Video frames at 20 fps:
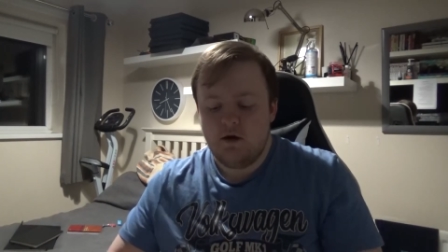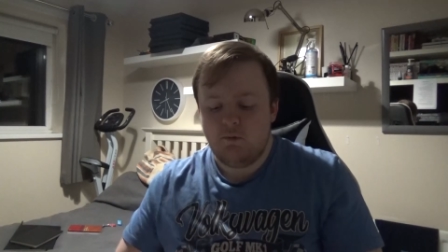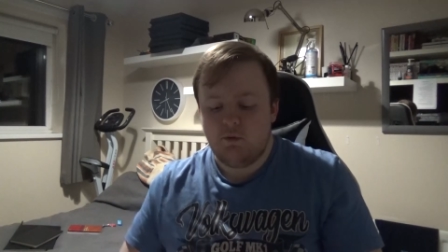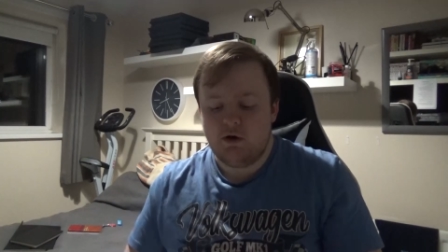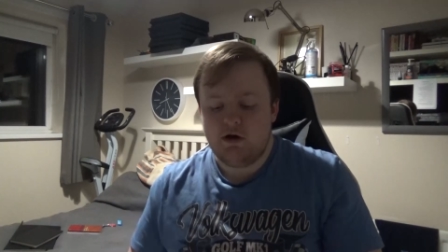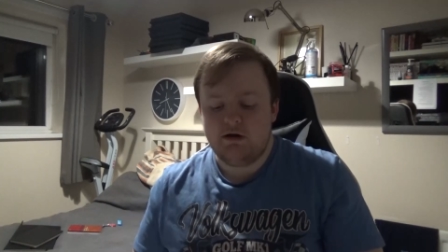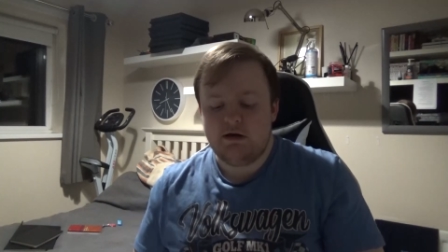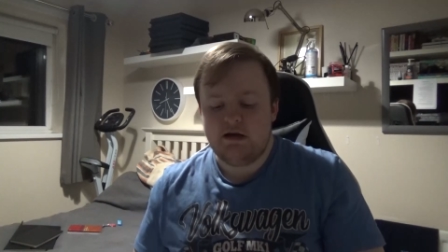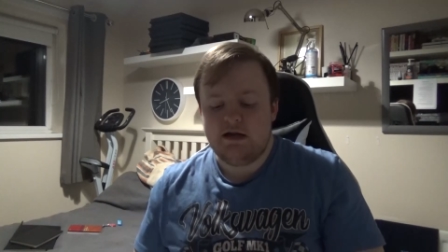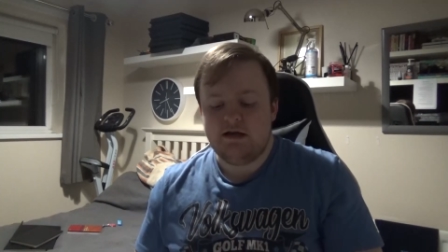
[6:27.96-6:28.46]

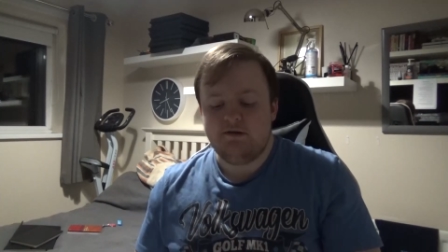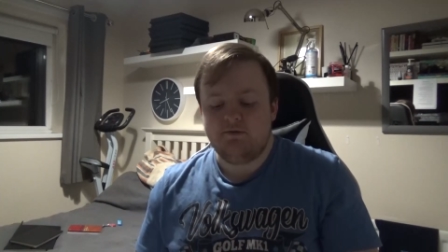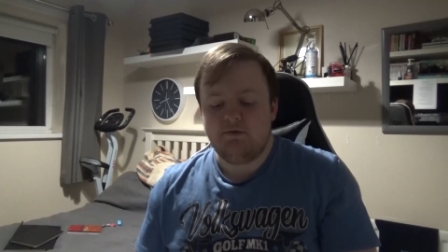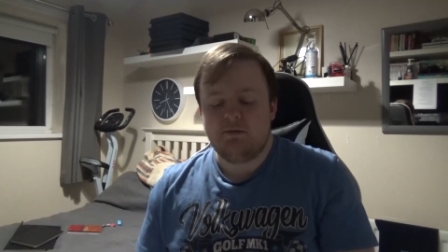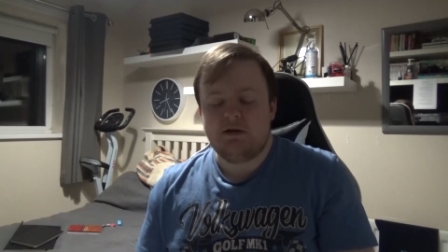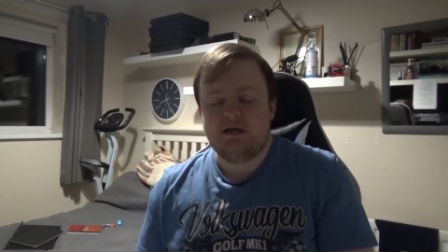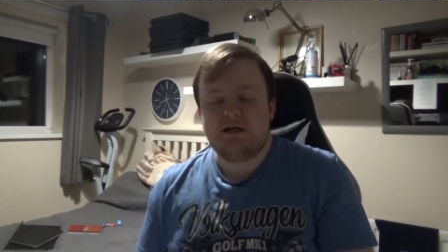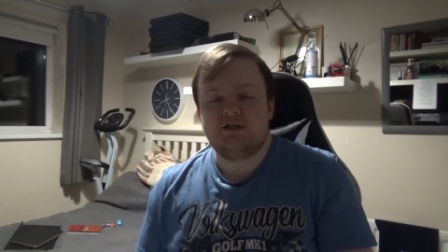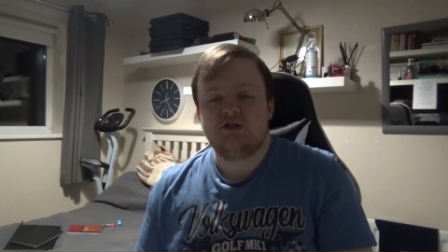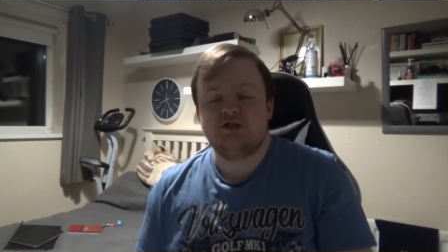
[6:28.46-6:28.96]
What I need
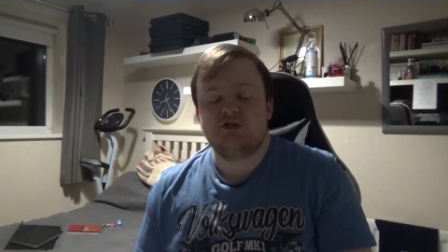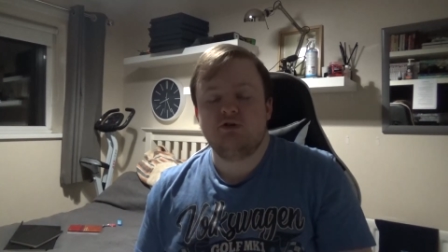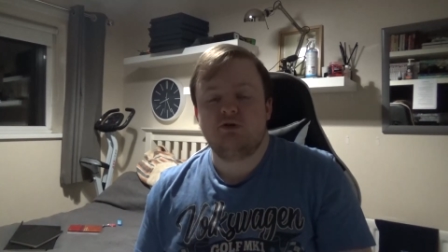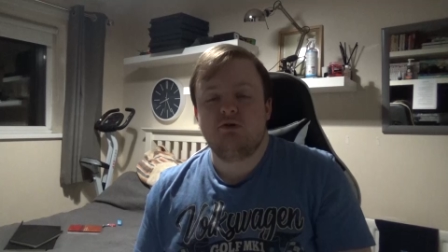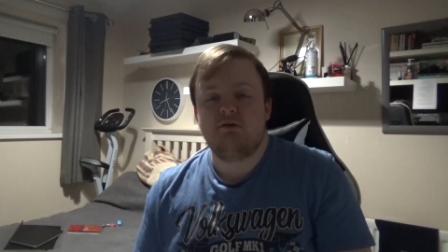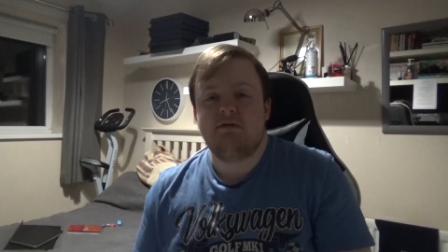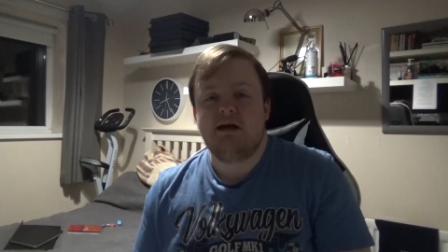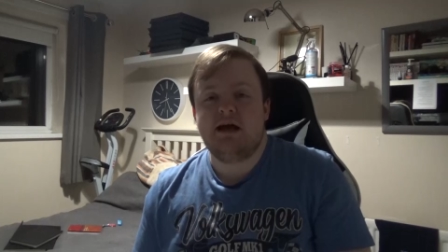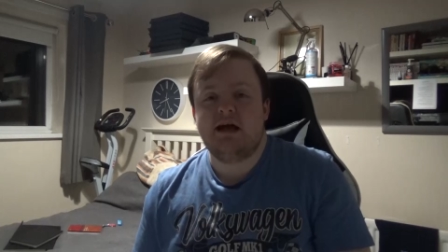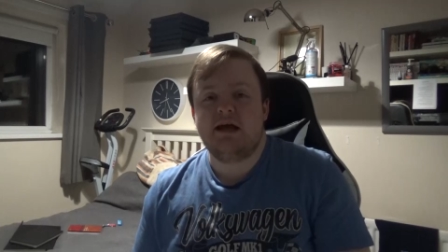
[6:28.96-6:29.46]
everybody to
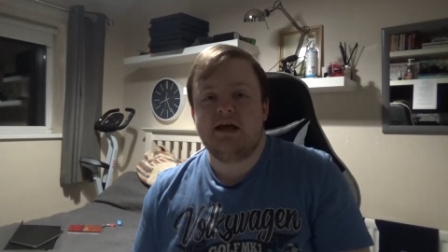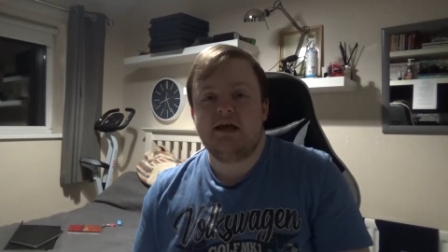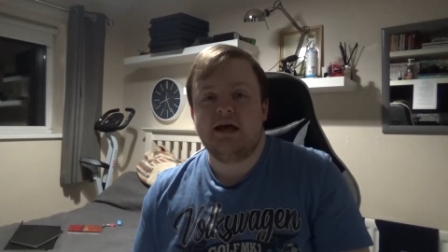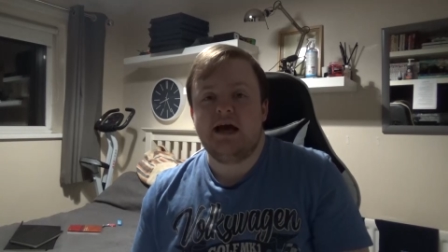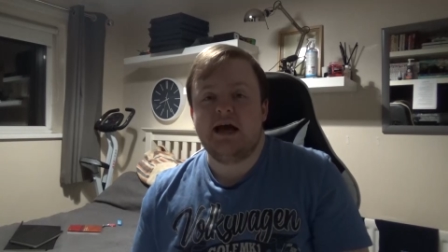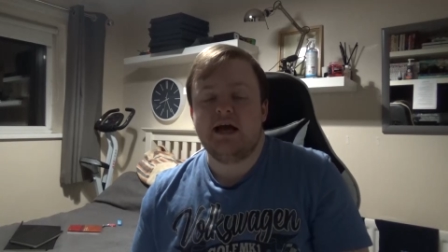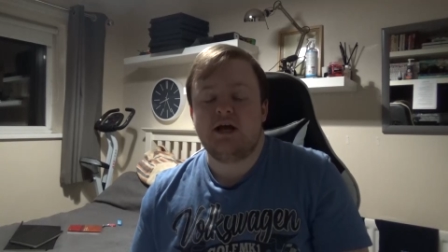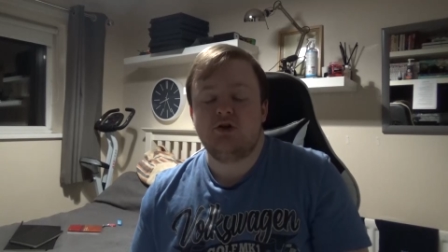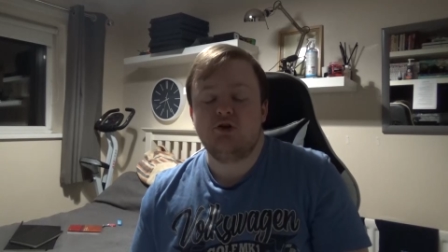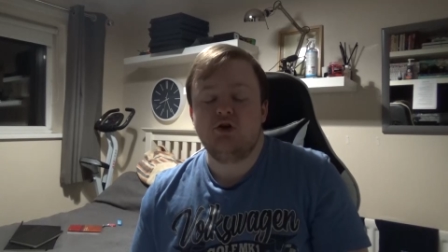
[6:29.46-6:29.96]
sort of like
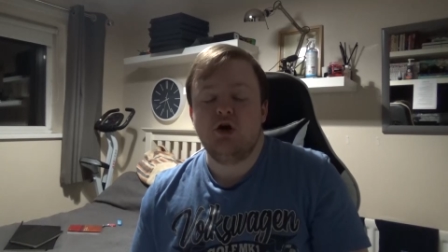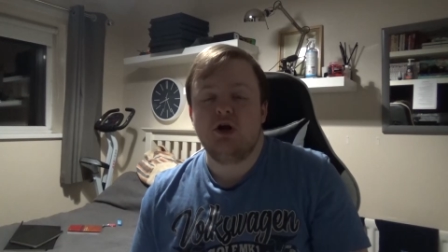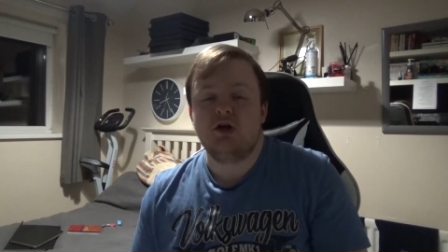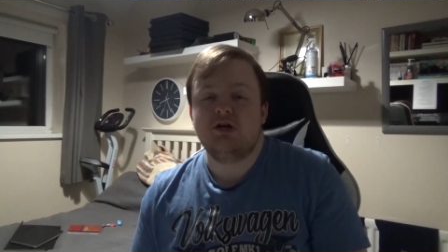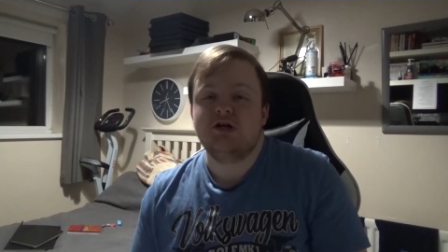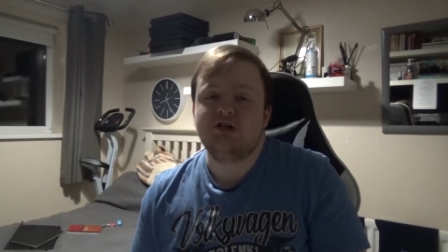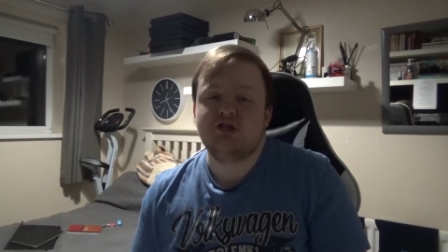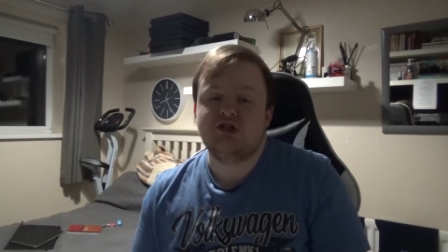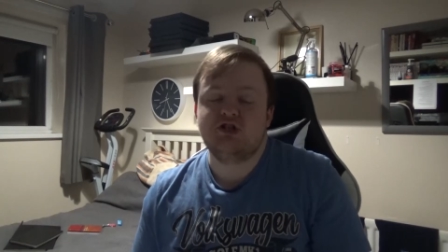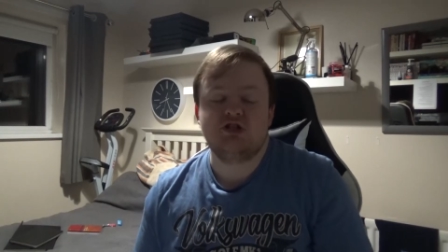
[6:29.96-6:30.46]

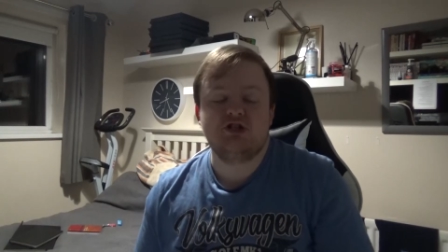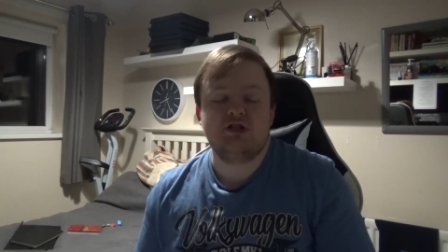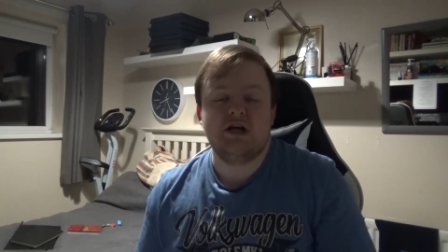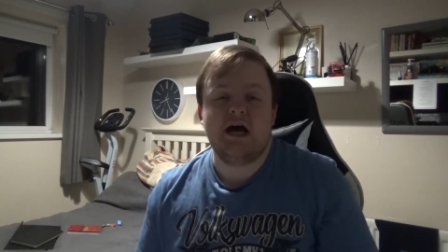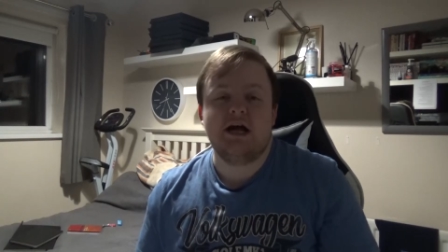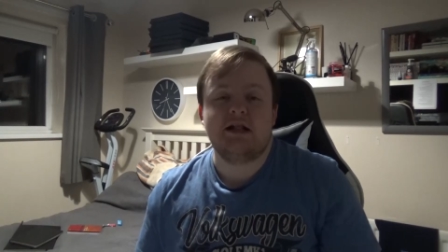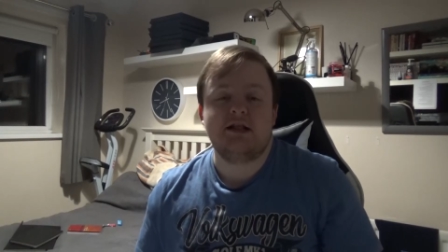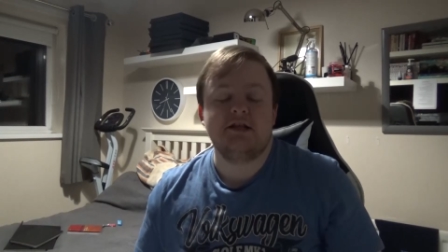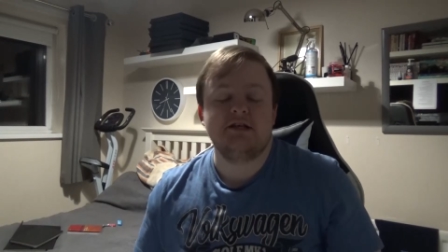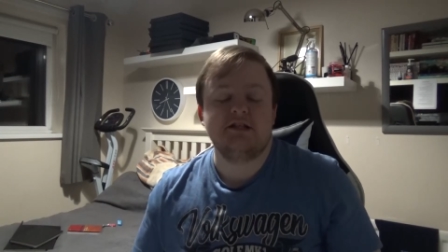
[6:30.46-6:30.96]
acknowledge
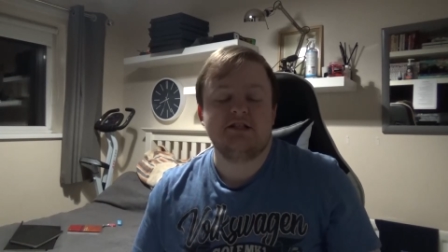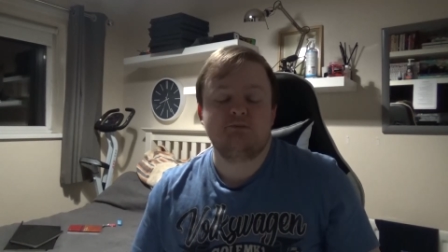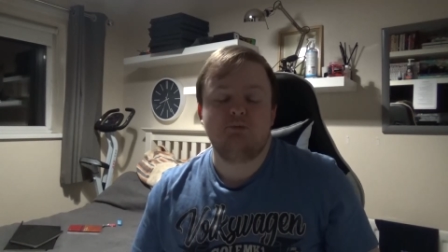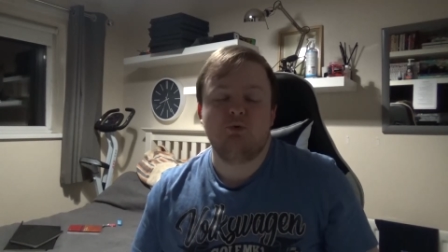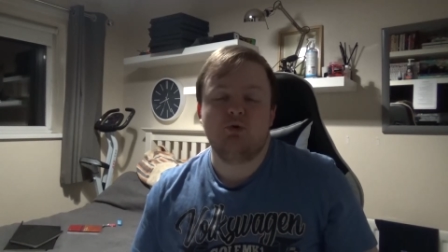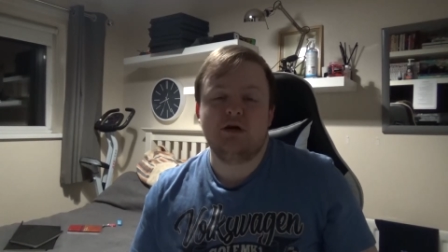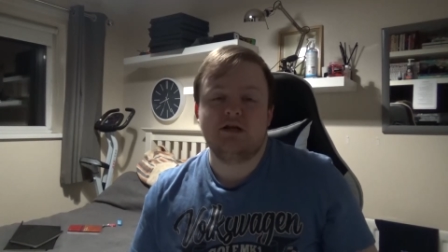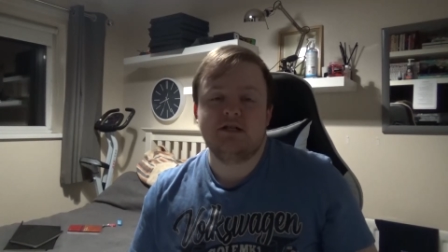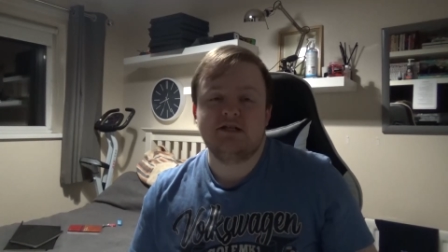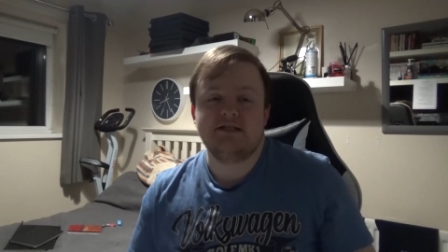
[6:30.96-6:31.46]
at this
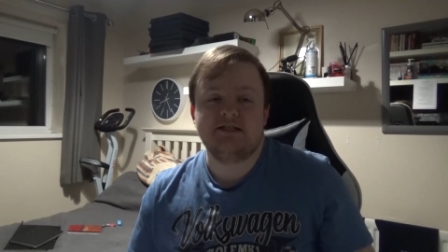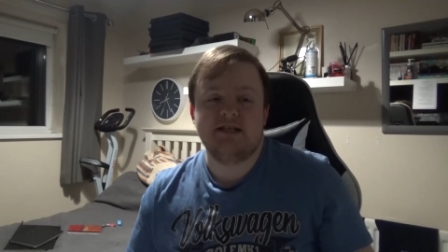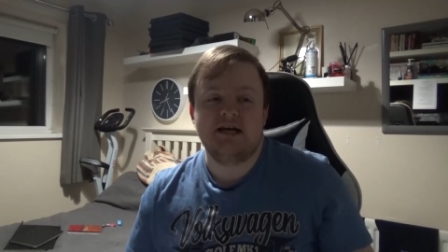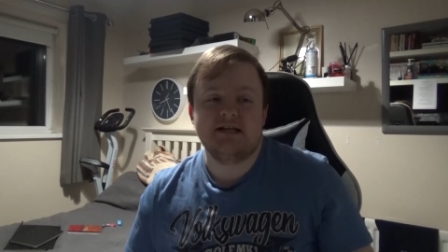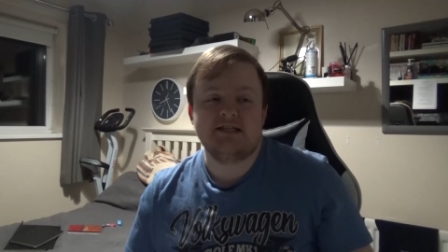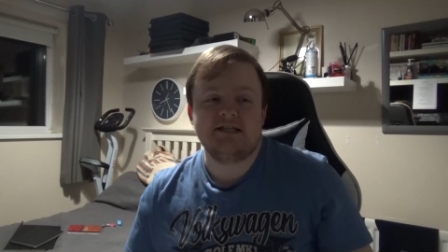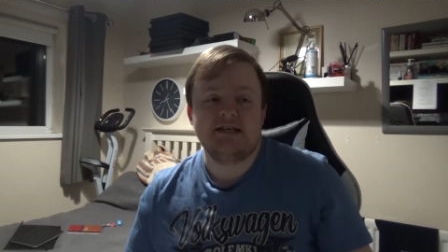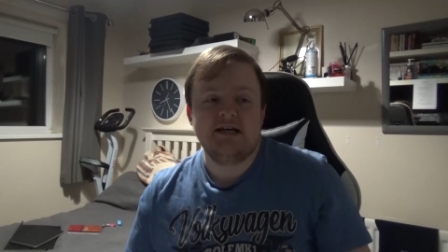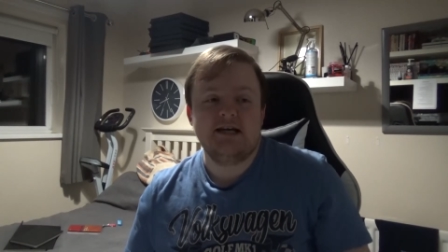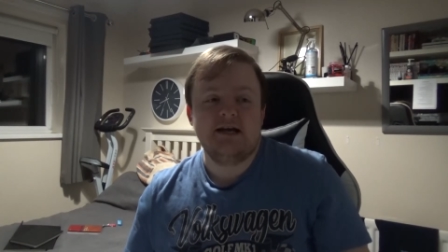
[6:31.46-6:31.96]
point is
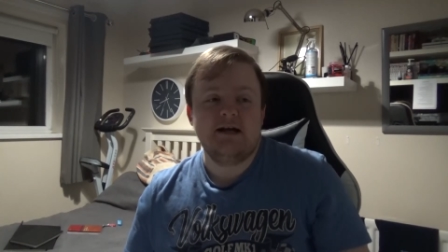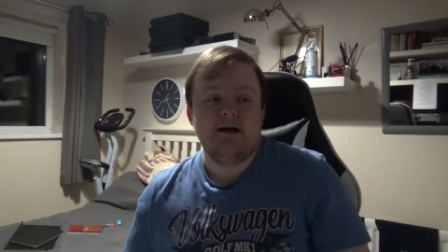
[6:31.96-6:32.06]
that